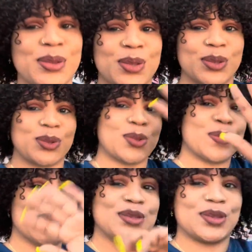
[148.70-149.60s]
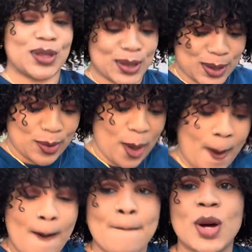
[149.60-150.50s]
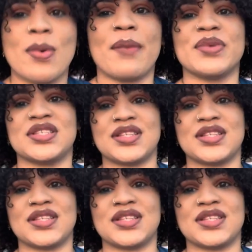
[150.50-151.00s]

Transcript: showing her too much still, you know. Put back my